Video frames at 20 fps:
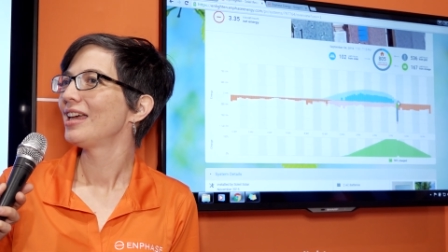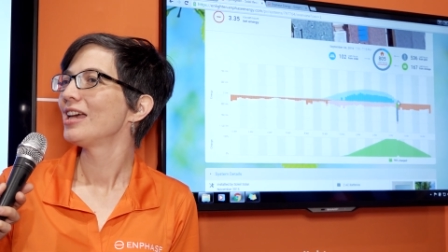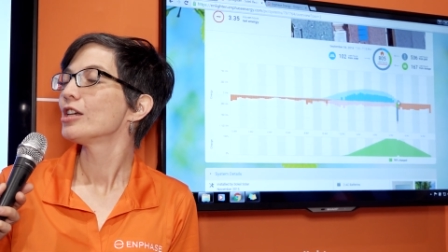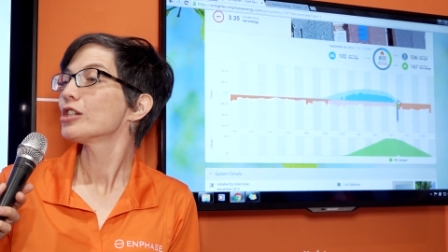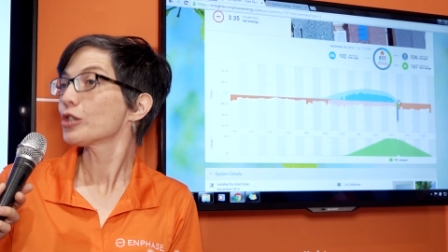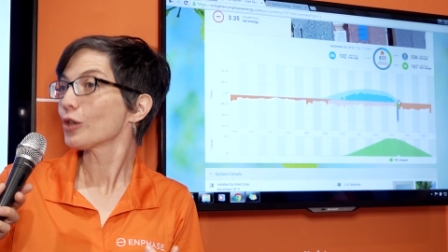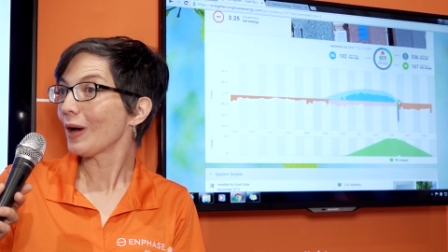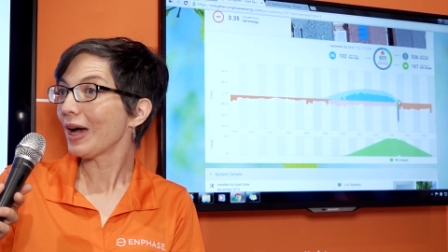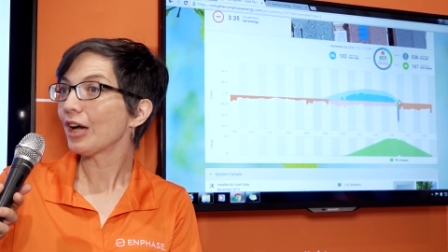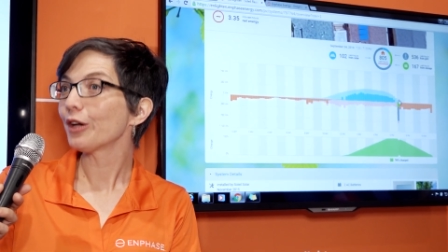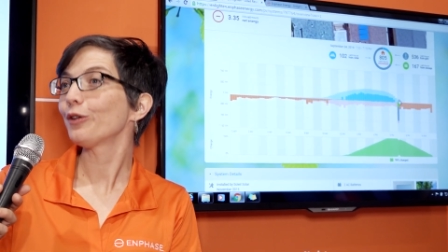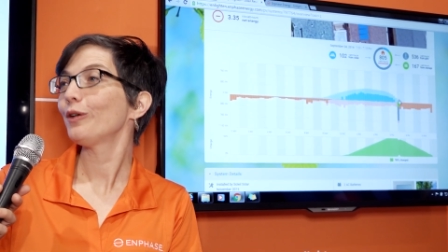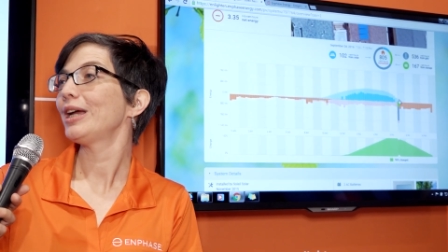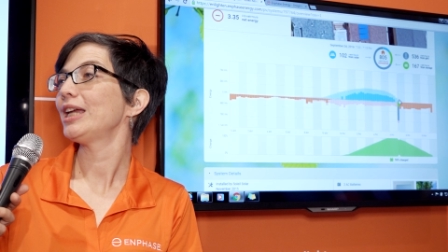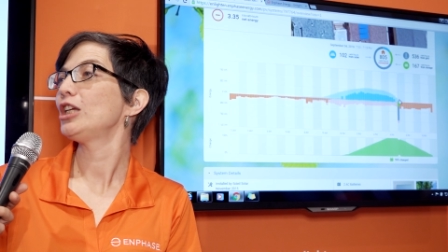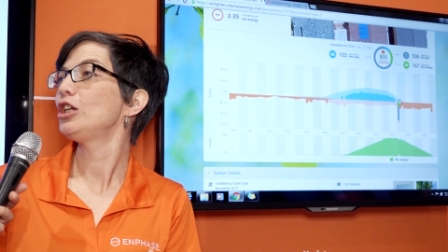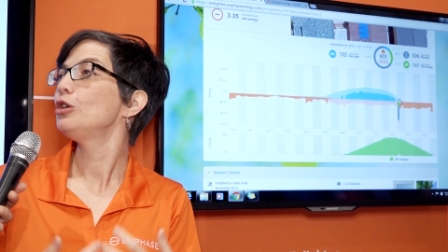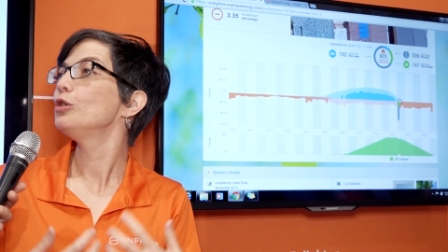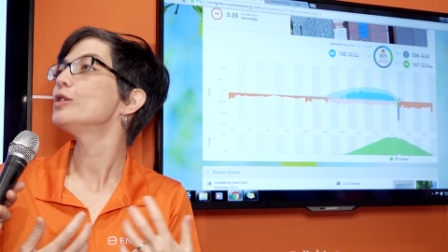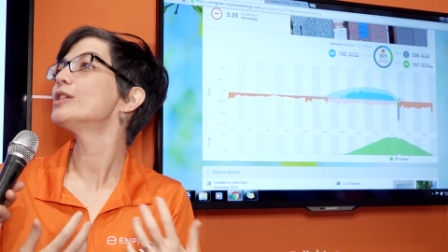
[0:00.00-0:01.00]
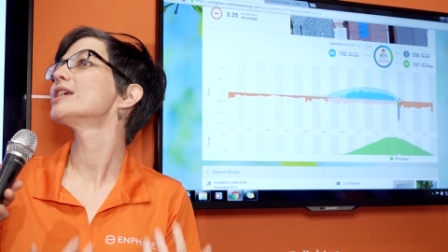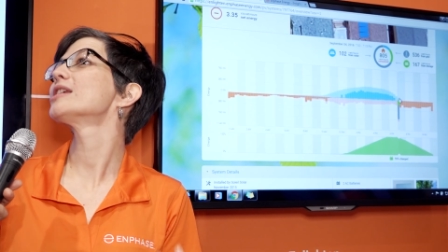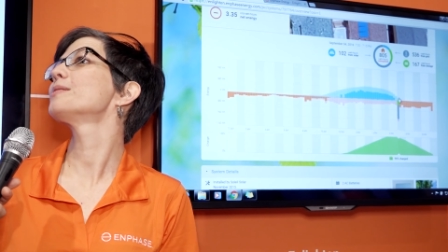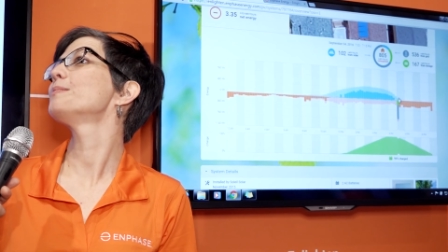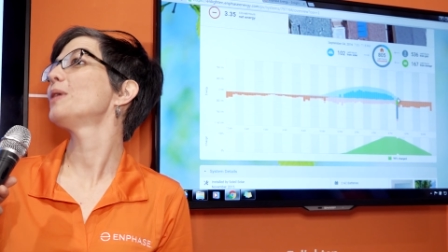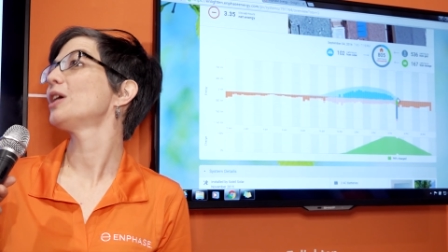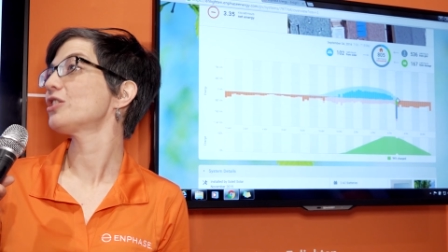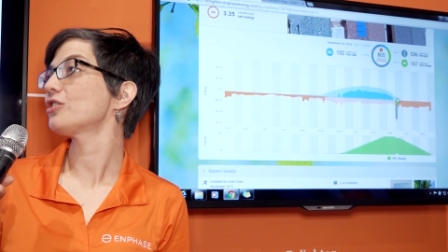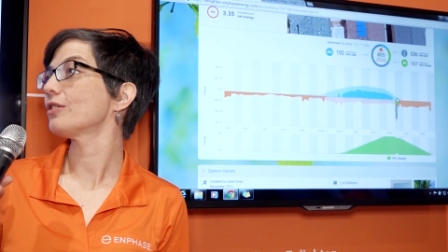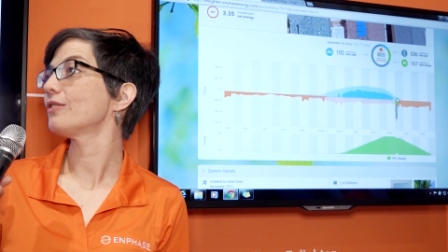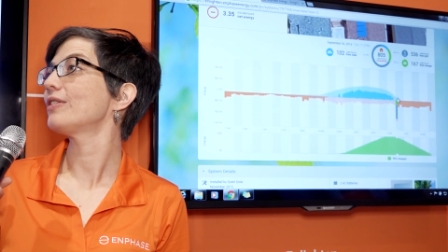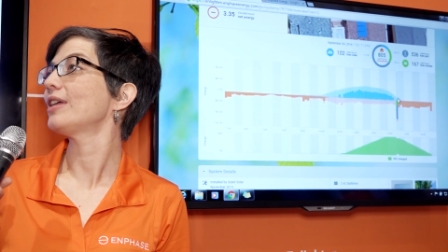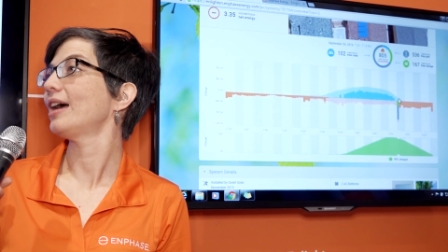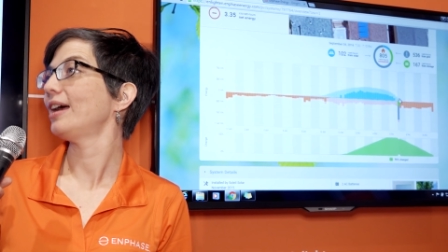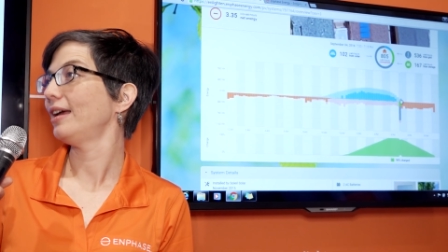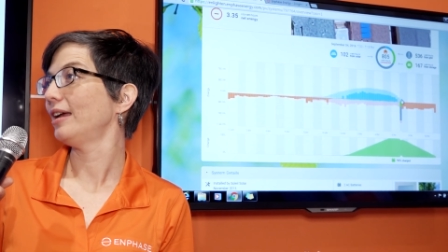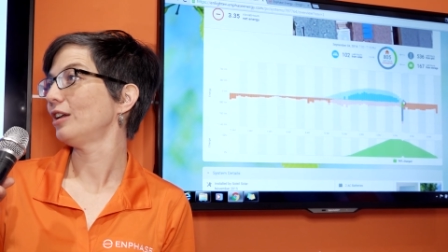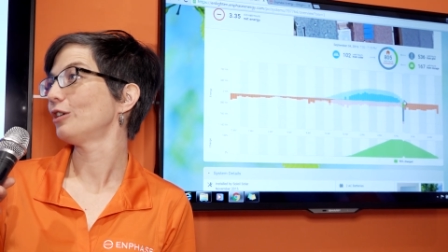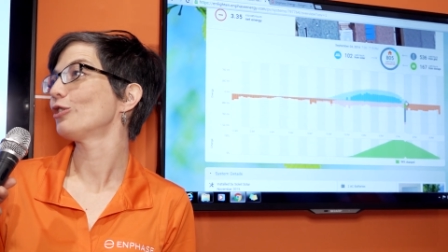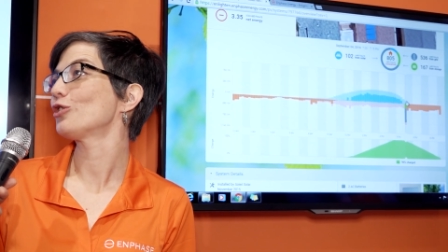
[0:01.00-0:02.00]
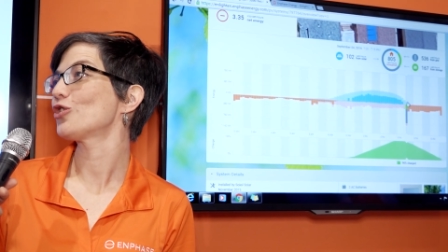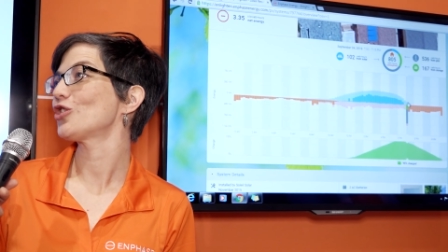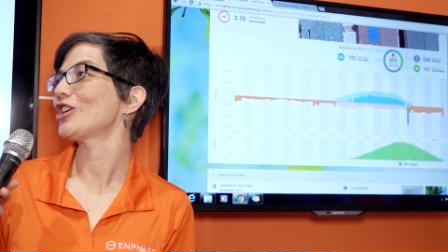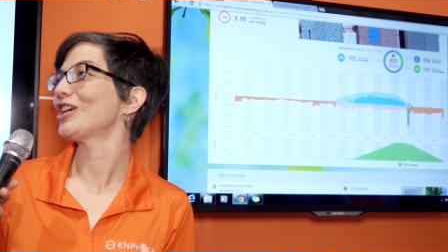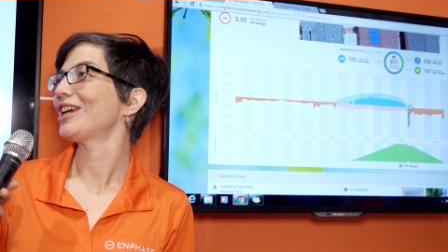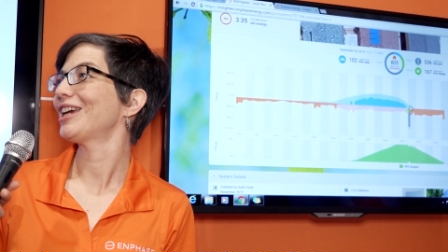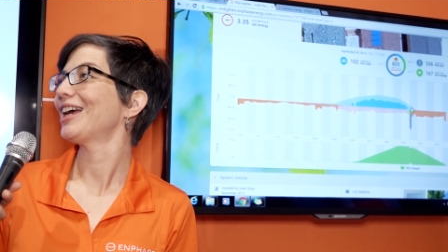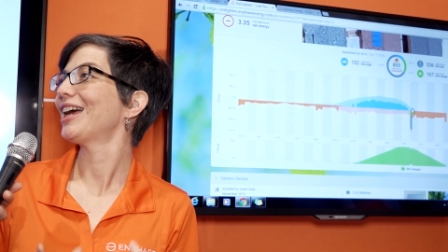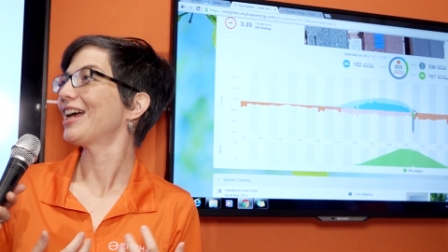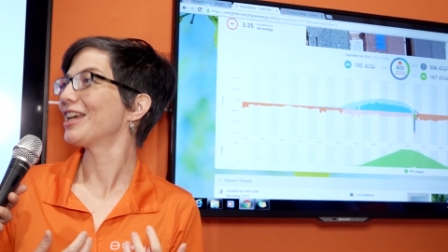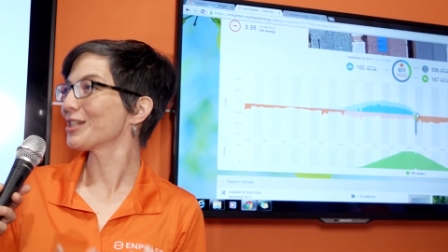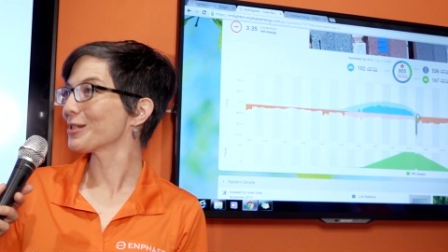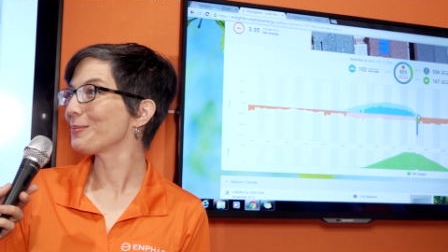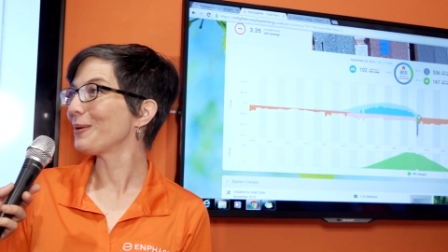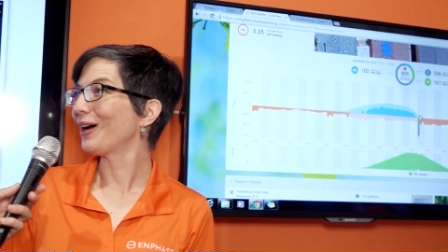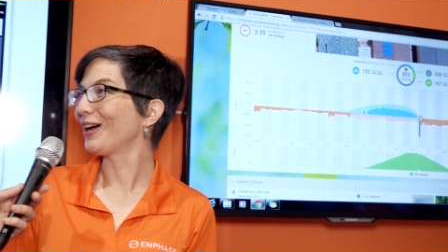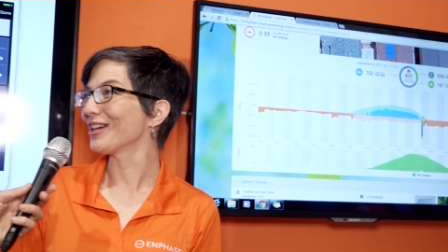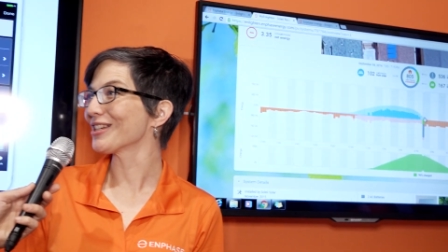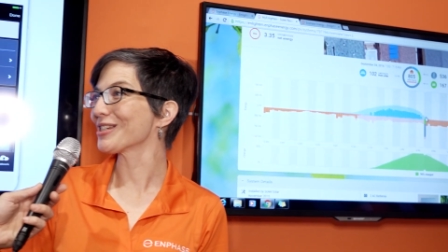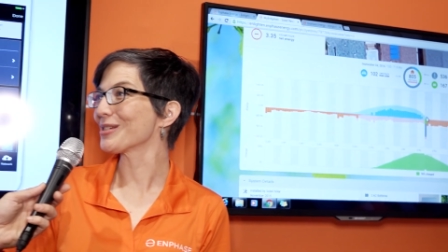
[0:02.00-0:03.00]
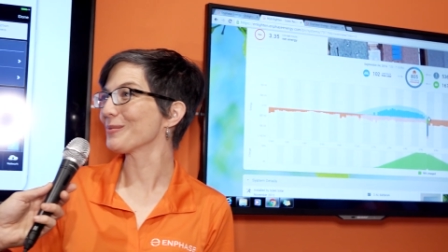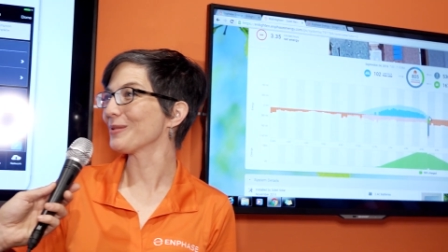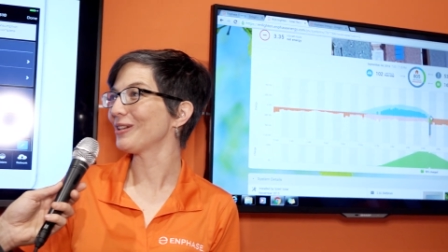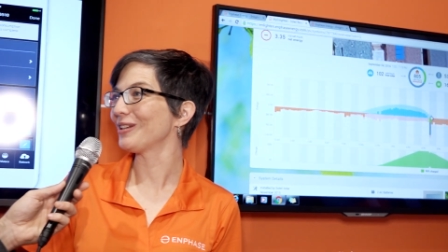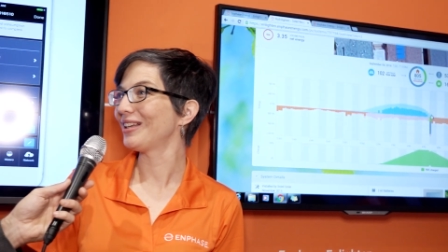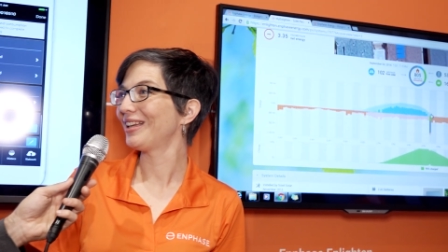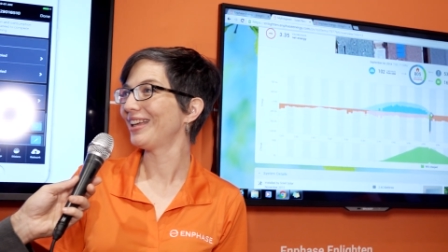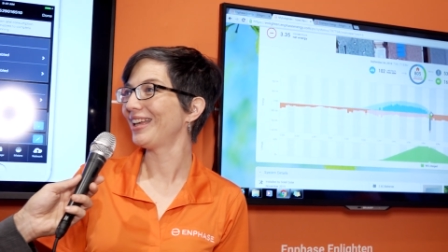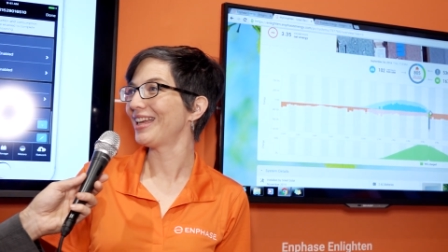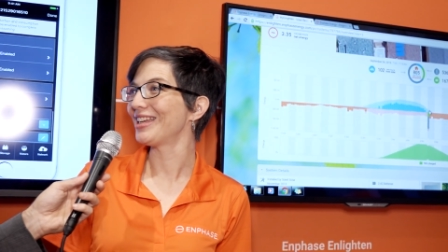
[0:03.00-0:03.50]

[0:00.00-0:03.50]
So how do I use as much of that energy as possible?